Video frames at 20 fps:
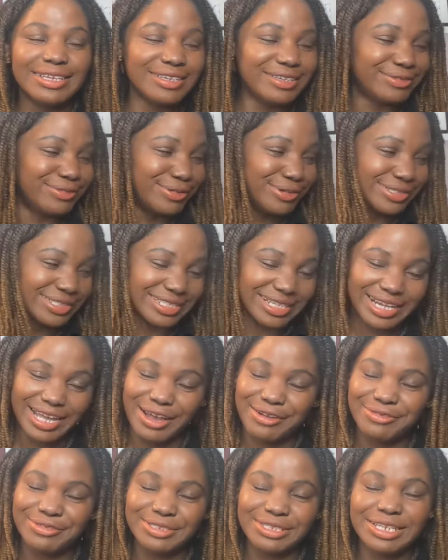he was
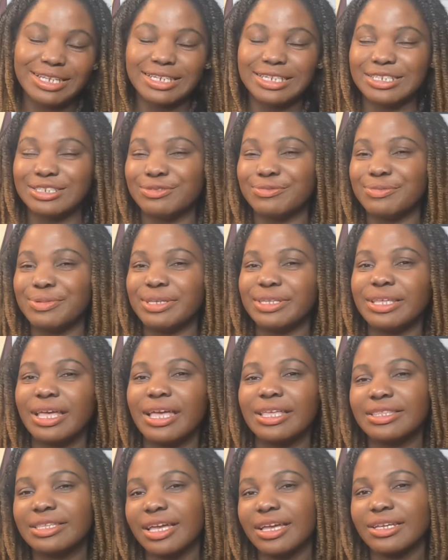laughing a little bit
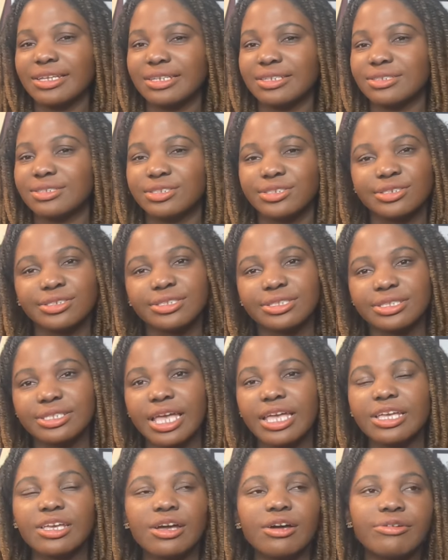and then he just
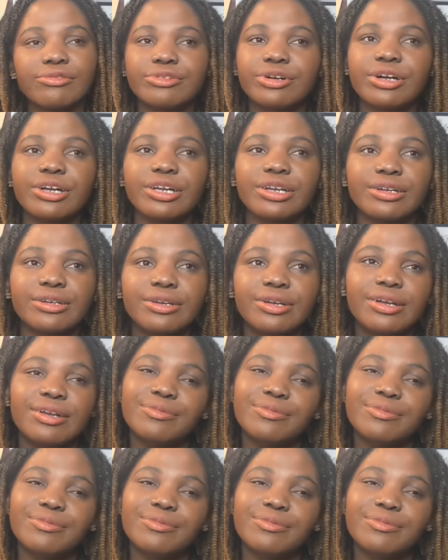take care of her.